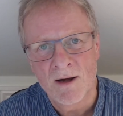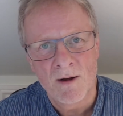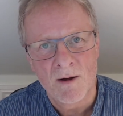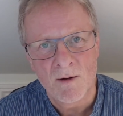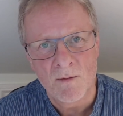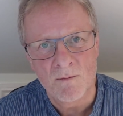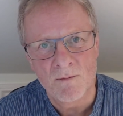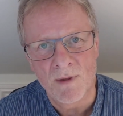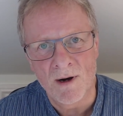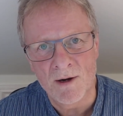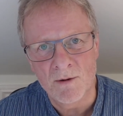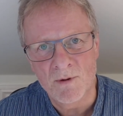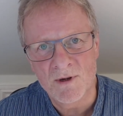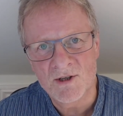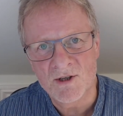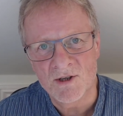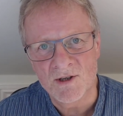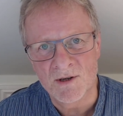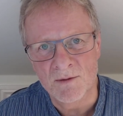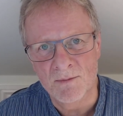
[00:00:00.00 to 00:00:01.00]
by which
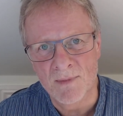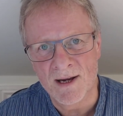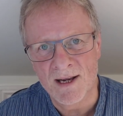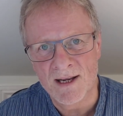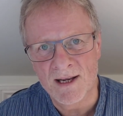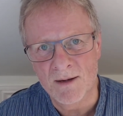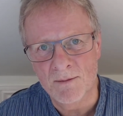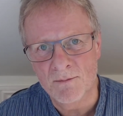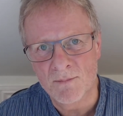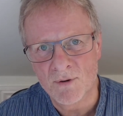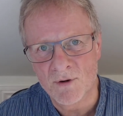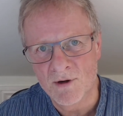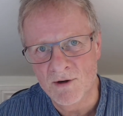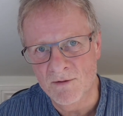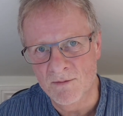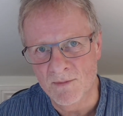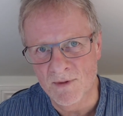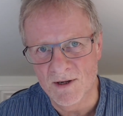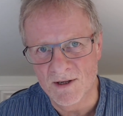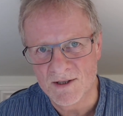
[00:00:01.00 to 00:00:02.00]
you can make
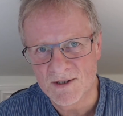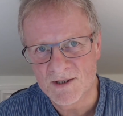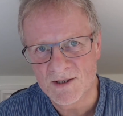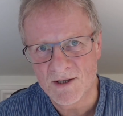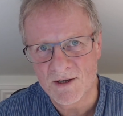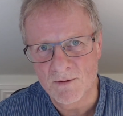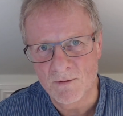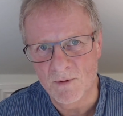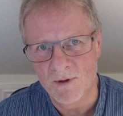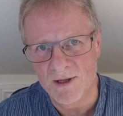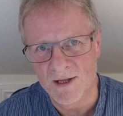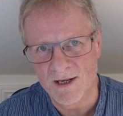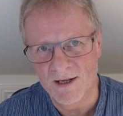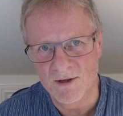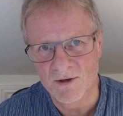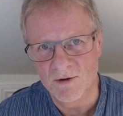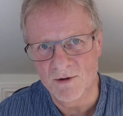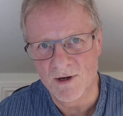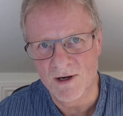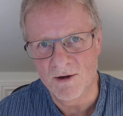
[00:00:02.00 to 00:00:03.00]
improvements within
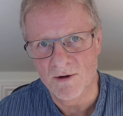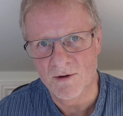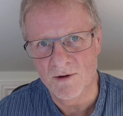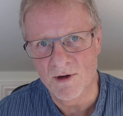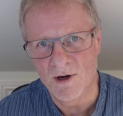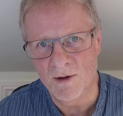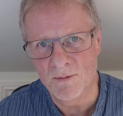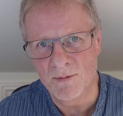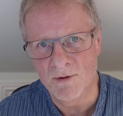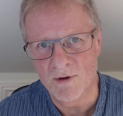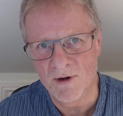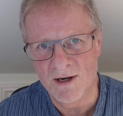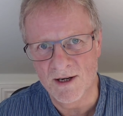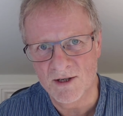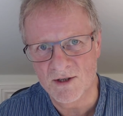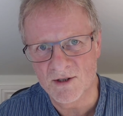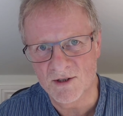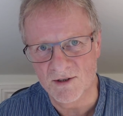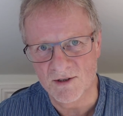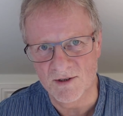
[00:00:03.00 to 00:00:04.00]
your own
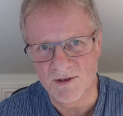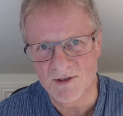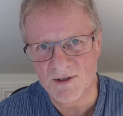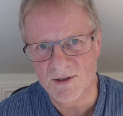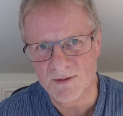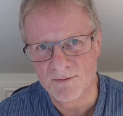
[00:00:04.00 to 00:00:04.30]
operations.